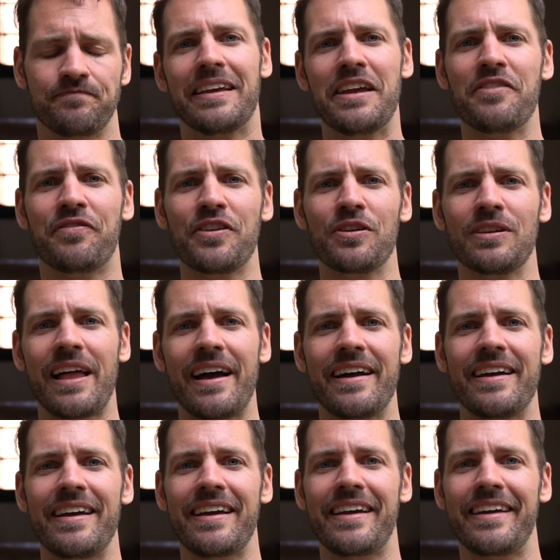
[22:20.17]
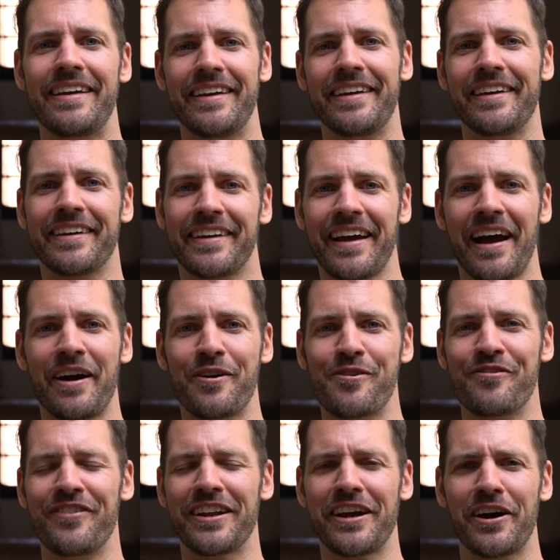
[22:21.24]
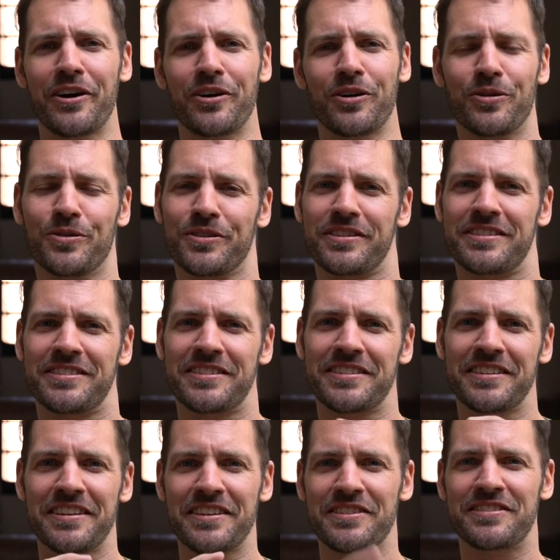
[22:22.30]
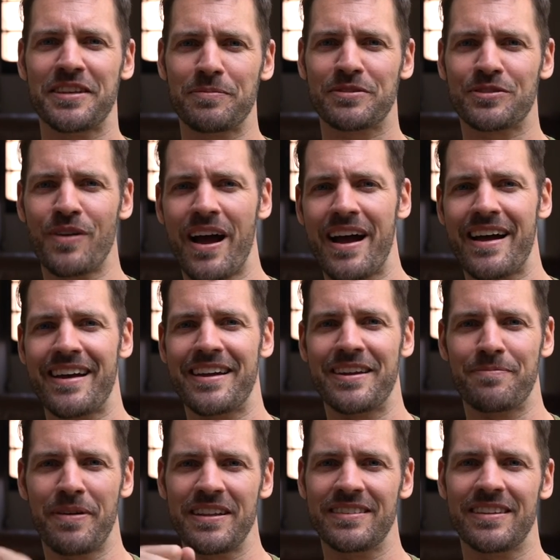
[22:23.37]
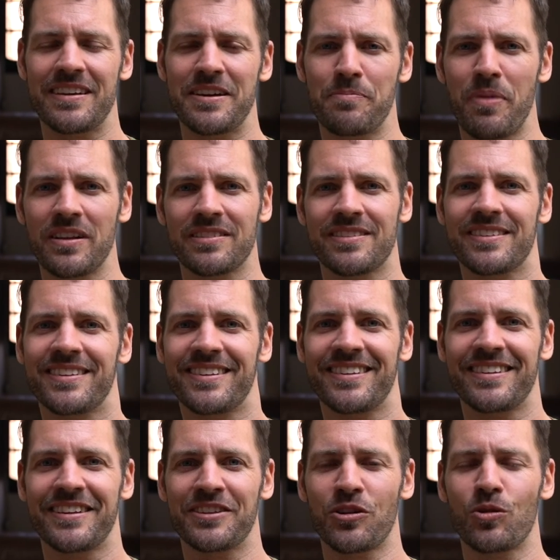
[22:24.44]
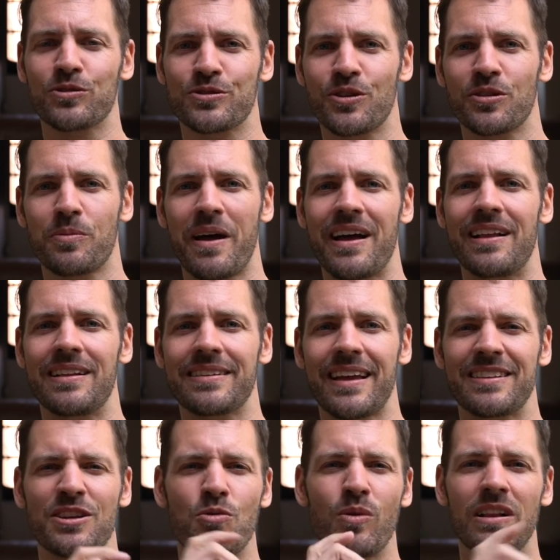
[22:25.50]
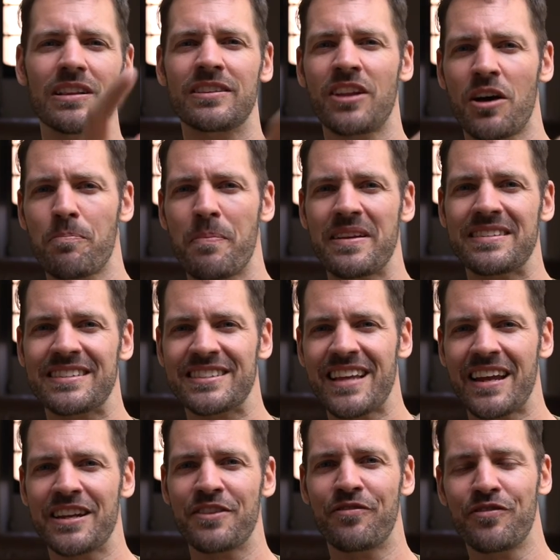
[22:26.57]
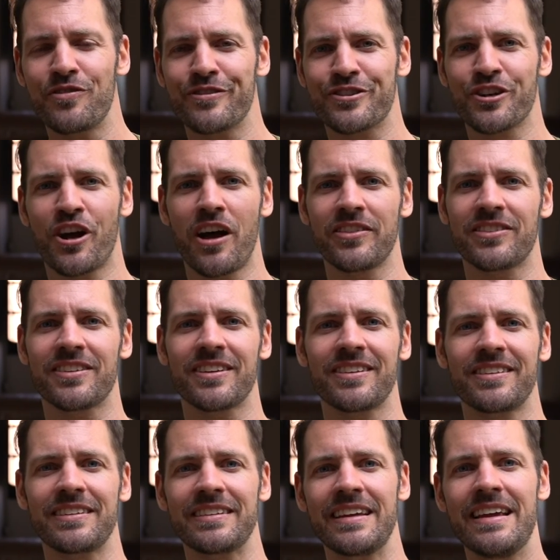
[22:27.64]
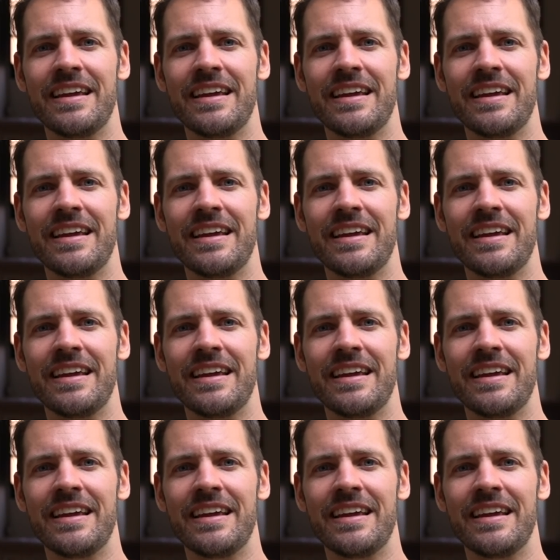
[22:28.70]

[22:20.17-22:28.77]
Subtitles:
If you like our videos, subscribe, hit the button and also the bell that you will not miss any future content.